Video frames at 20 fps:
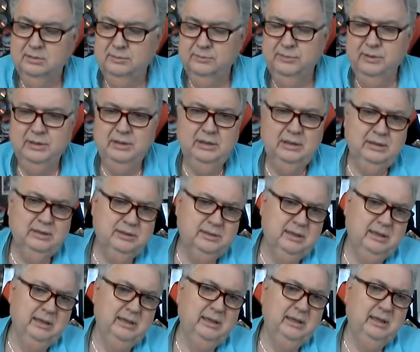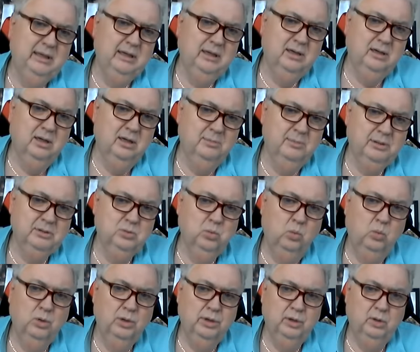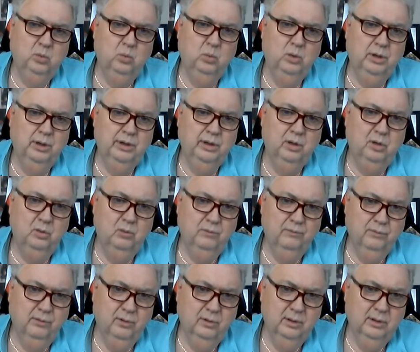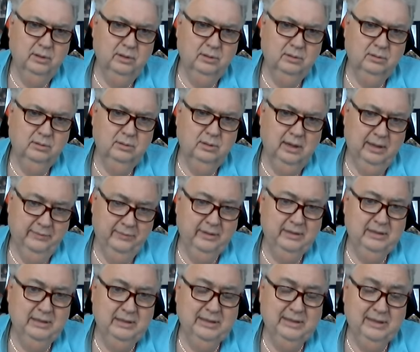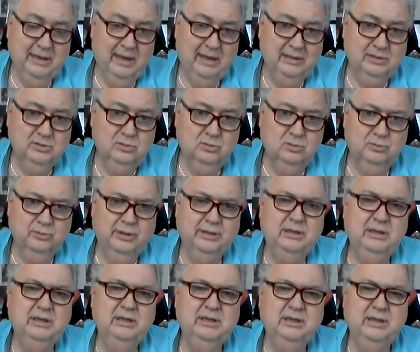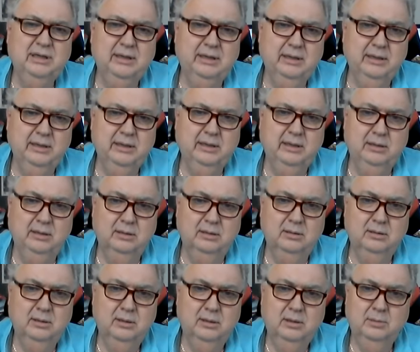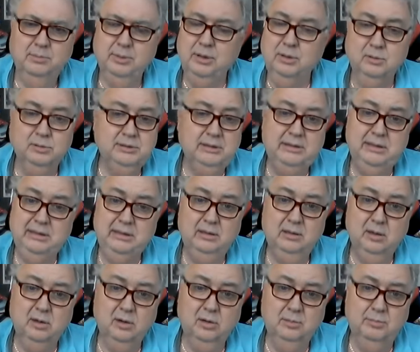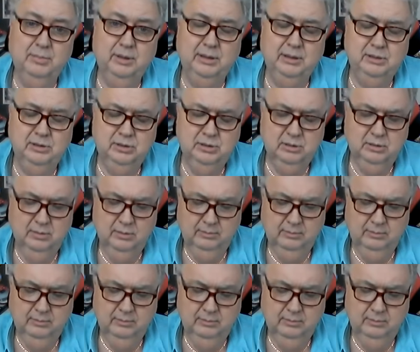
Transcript: they need to take economics 101 over like they did in high school. They need to take it again because they didn't learn much.